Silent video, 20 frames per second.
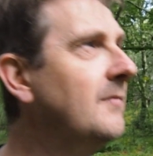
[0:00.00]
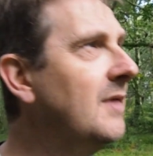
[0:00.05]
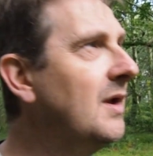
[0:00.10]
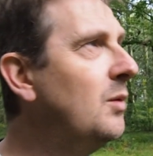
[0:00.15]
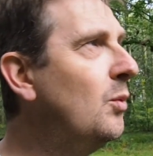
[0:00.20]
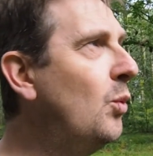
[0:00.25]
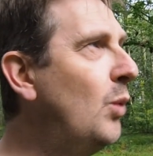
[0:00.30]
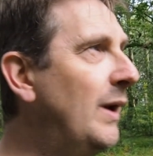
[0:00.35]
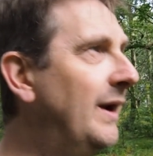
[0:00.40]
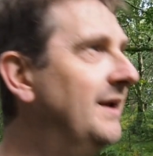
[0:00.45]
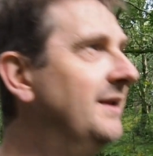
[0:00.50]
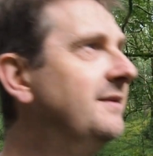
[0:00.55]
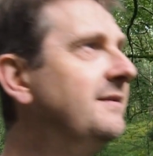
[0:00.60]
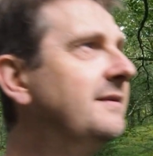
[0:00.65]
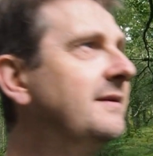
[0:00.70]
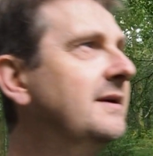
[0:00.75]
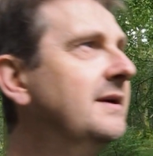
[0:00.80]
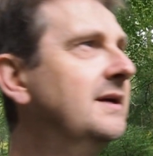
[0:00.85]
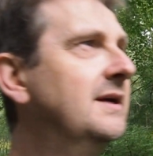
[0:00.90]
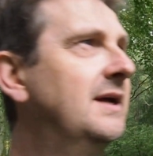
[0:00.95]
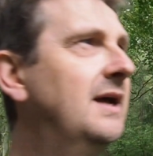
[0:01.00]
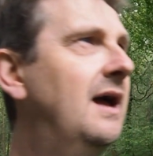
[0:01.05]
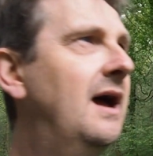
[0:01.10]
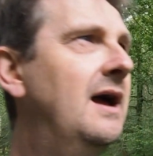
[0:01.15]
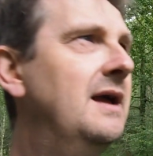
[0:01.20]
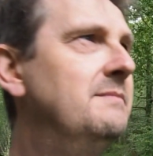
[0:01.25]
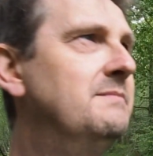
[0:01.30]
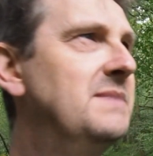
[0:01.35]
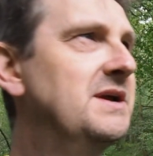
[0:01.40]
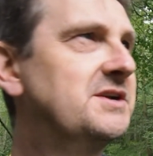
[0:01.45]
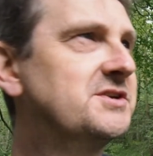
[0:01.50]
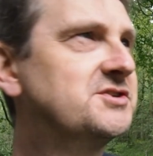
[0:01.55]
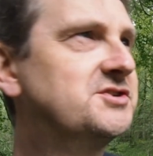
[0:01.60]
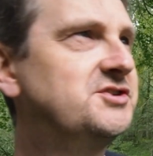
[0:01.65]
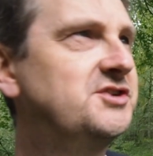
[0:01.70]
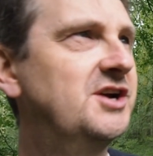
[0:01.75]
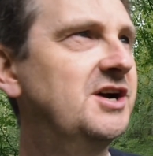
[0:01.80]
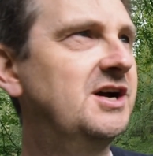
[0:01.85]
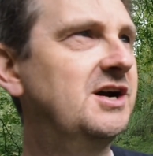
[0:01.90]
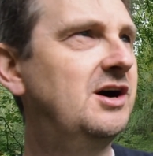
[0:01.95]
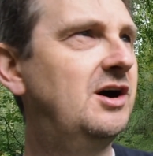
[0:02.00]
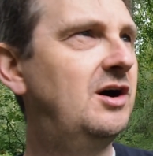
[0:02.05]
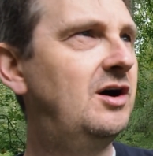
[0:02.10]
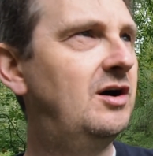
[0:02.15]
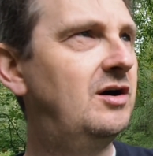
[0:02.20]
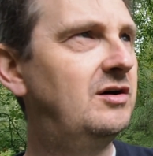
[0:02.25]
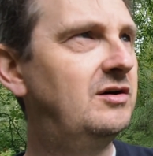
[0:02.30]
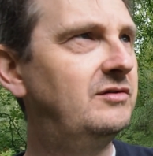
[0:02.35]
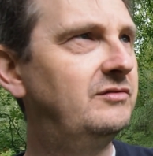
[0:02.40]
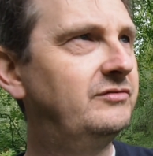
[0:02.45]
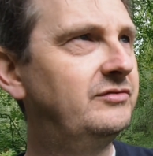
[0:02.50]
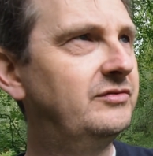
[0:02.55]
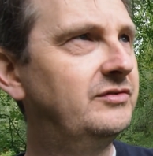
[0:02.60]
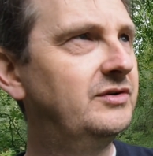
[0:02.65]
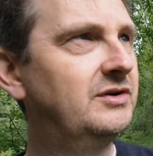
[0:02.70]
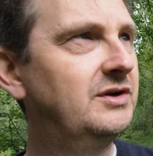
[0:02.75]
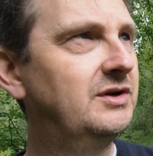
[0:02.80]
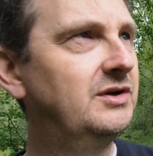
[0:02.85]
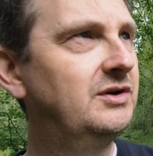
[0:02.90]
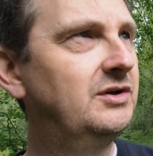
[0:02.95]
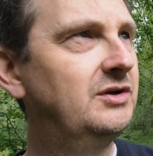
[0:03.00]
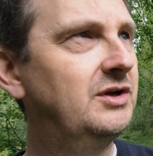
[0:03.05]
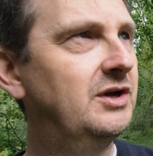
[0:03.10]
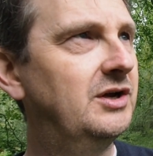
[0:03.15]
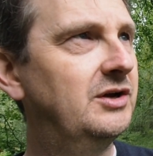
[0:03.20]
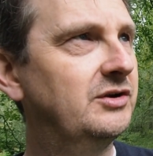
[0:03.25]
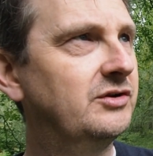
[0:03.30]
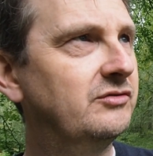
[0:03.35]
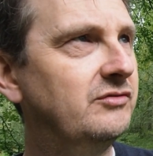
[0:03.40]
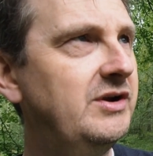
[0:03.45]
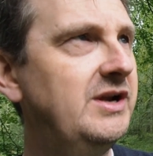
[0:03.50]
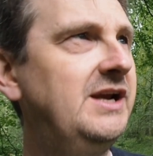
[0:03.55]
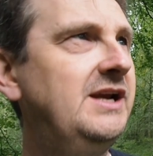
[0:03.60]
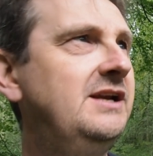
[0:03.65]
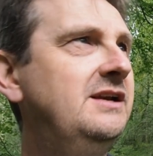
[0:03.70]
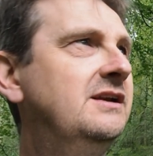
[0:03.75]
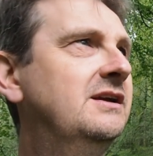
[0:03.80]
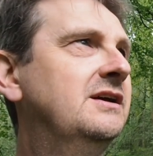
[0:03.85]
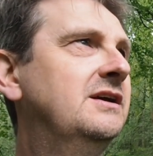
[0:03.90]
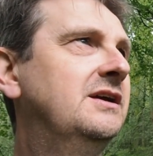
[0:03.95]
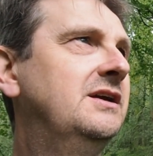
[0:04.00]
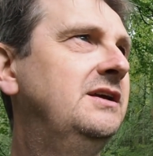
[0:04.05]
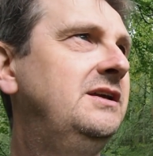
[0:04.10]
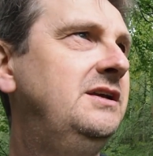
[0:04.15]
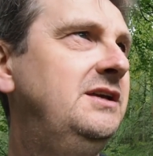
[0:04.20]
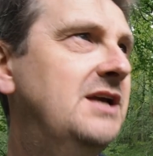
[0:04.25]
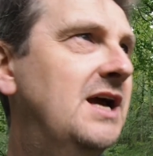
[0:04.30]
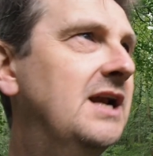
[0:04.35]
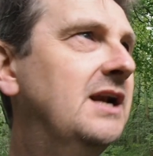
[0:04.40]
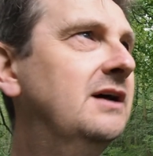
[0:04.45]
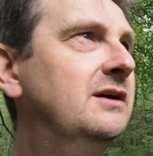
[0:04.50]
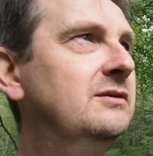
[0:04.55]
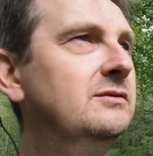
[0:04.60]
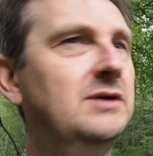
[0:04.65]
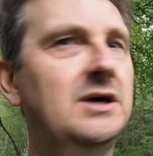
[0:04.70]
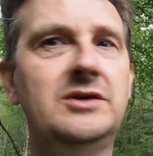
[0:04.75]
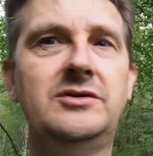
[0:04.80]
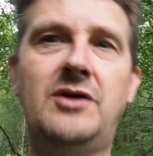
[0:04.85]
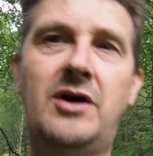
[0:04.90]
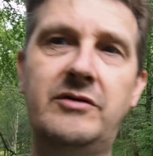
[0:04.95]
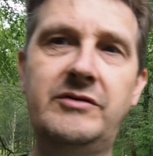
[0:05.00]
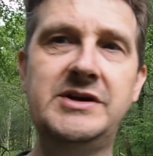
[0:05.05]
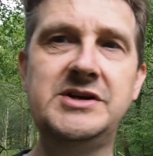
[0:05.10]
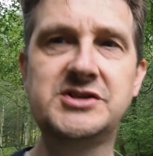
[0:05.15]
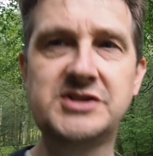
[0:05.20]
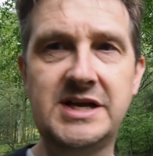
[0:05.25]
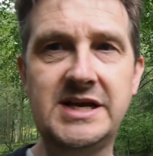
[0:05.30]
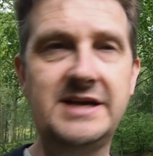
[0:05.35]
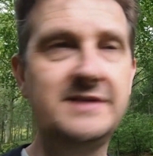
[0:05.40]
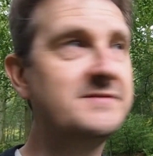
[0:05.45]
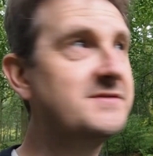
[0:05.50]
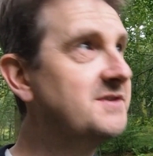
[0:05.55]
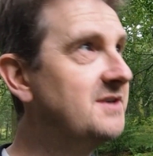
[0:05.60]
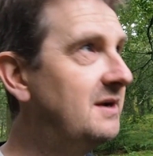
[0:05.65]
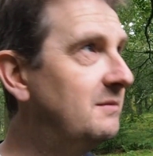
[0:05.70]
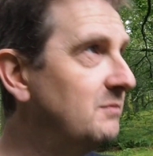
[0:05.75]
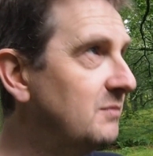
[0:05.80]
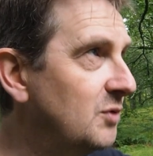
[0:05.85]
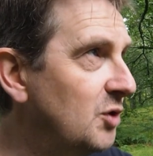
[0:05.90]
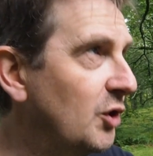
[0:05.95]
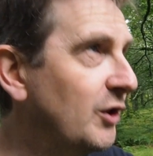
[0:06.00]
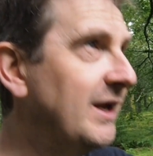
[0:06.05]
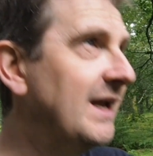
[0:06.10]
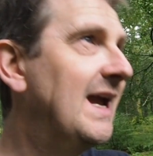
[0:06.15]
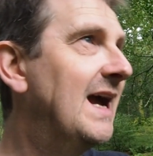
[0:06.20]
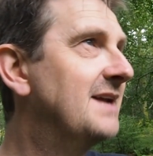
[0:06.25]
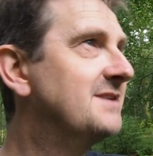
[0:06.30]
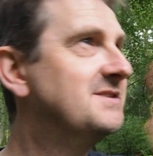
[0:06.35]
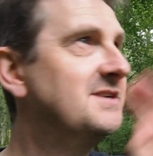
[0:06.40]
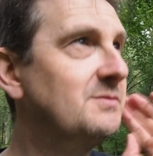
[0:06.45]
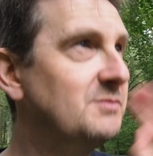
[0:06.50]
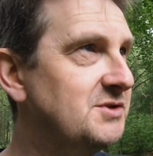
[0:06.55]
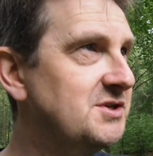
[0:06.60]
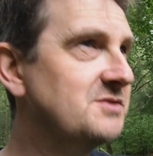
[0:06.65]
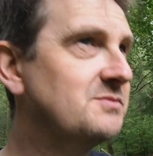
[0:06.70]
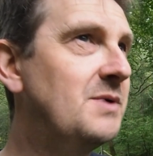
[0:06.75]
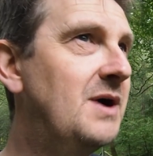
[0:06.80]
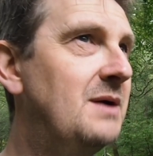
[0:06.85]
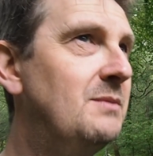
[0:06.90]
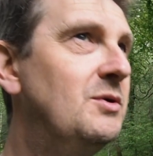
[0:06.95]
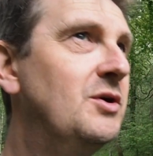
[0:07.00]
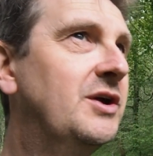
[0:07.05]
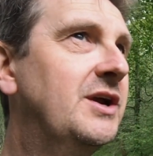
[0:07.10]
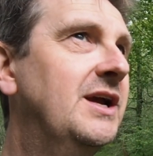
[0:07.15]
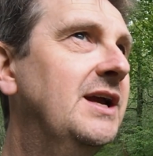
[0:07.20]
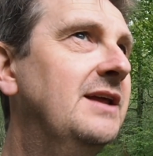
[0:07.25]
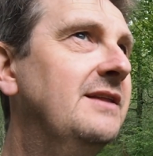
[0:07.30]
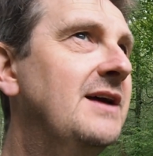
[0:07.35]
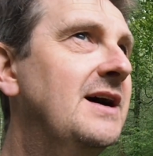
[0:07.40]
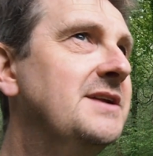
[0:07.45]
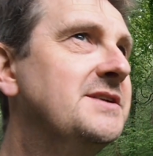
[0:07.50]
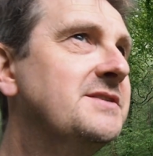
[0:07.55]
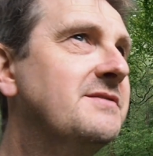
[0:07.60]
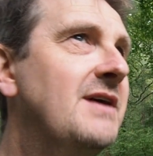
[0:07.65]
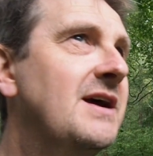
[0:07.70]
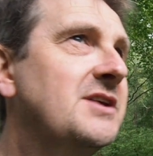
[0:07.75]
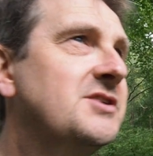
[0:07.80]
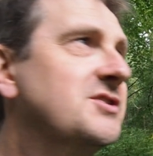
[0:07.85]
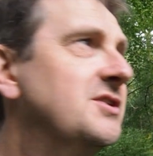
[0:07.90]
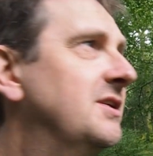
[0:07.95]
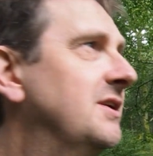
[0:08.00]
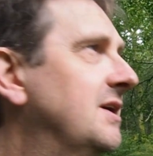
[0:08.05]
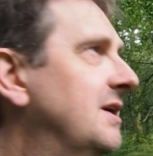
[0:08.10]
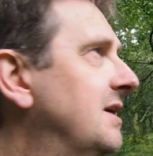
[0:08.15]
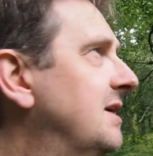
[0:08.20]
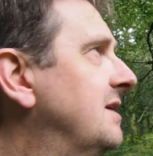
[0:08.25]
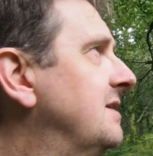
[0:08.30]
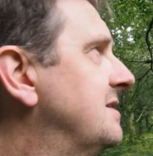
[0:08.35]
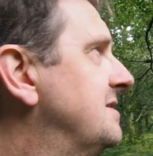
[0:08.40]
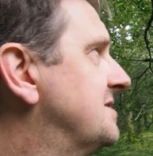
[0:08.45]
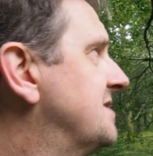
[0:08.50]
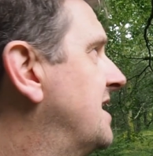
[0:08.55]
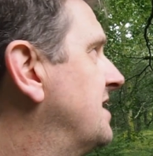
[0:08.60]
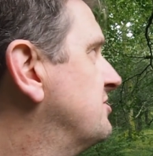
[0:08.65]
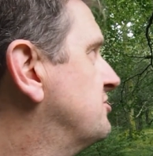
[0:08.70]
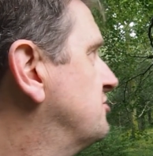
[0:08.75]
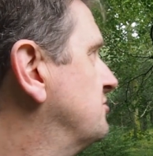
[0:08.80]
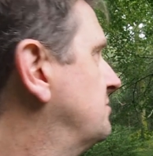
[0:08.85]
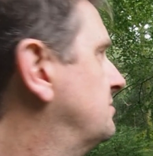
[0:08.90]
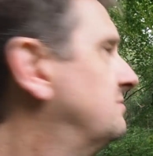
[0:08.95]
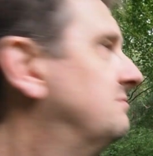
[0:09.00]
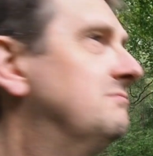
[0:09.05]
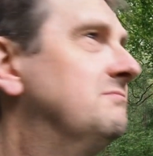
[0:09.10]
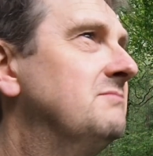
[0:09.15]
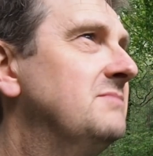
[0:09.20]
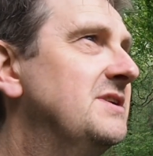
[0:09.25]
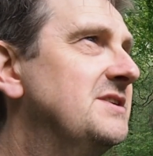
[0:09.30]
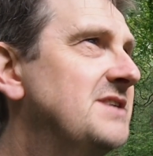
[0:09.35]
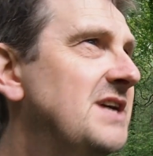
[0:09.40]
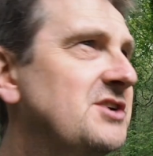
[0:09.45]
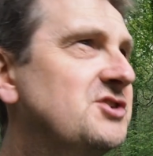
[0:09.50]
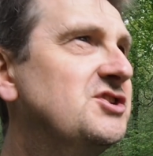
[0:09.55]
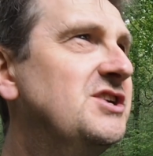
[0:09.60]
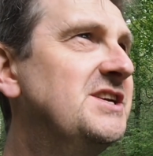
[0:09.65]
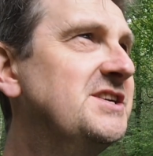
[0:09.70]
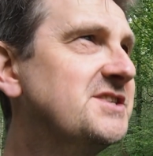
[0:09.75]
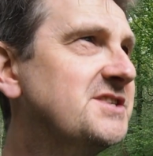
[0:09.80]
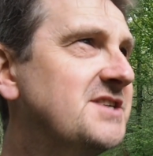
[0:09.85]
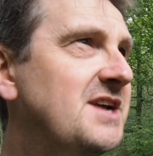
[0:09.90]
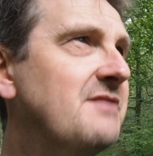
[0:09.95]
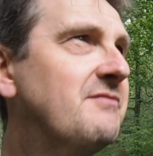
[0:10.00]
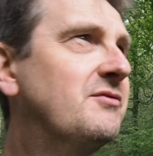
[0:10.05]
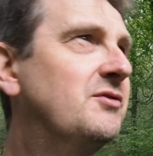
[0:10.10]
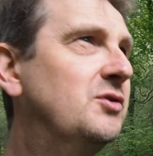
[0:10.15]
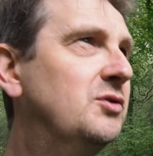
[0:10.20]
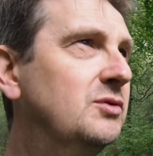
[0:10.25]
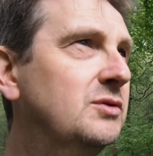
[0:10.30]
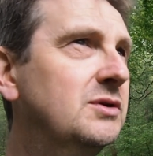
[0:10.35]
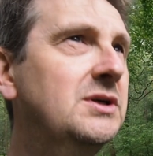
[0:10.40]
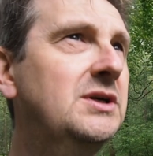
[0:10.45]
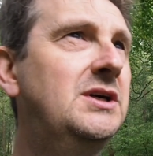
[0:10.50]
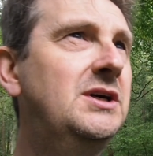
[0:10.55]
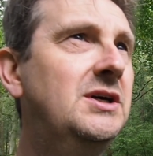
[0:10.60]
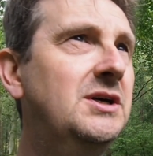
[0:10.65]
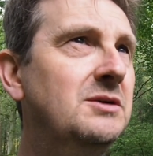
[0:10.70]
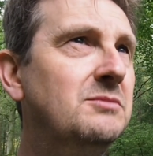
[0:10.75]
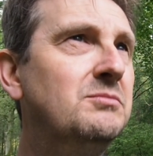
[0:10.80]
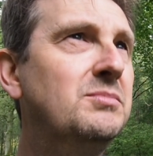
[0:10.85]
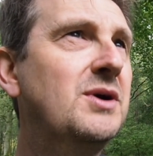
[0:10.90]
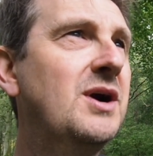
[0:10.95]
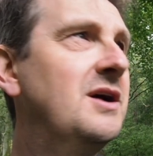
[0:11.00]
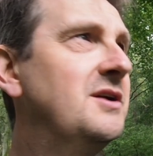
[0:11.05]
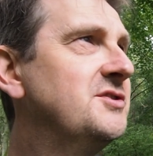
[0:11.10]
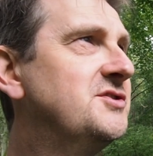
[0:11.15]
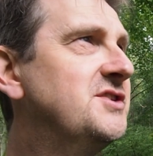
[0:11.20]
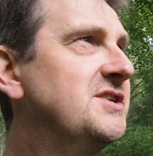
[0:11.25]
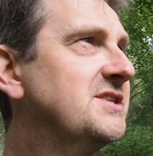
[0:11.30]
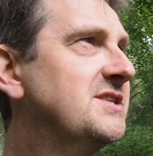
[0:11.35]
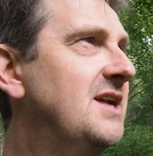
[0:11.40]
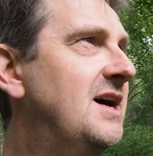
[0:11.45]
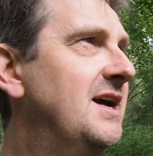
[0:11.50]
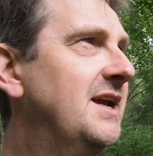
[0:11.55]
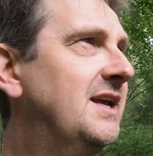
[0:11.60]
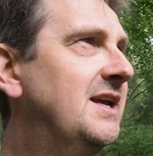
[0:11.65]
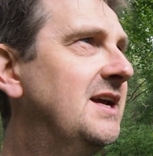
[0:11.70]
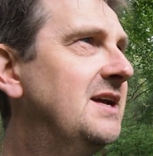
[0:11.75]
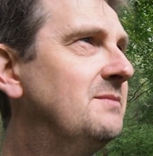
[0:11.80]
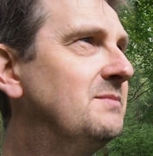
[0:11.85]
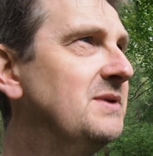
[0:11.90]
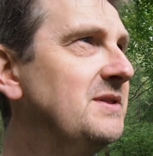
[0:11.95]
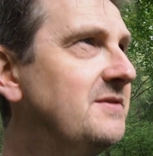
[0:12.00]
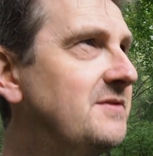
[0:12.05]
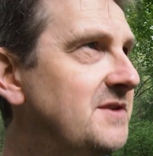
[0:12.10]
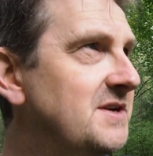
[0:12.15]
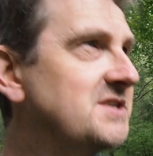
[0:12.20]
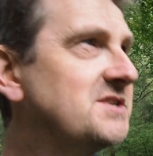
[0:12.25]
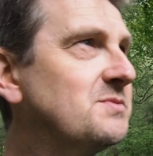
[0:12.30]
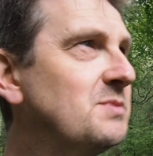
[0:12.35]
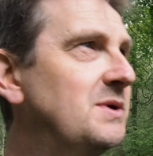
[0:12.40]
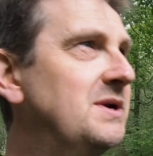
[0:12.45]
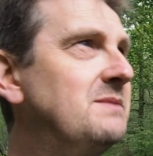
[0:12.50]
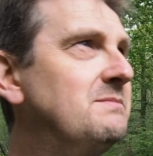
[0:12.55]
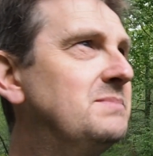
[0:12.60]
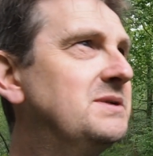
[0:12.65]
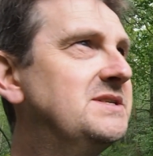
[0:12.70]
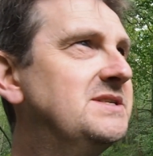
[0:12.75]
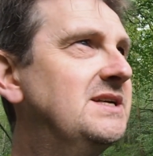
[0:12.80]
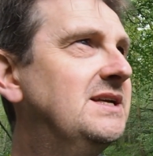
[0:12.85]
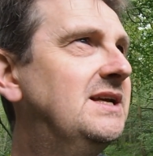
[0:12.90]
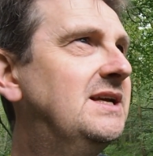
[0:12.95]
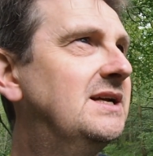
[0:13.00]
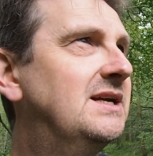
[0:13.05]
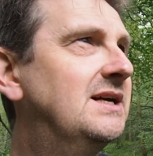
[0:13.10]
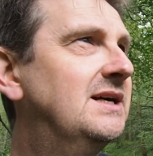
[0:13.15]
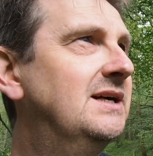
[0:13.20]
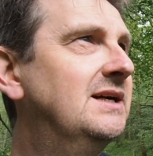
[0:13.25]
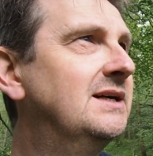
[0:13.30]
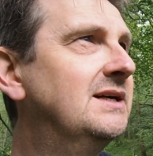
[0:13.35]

with a mixture of green, yellow and orange leaves. I'm looking at it, which is why I'm looking in that direction. There's actually several branches like it, but this one in particular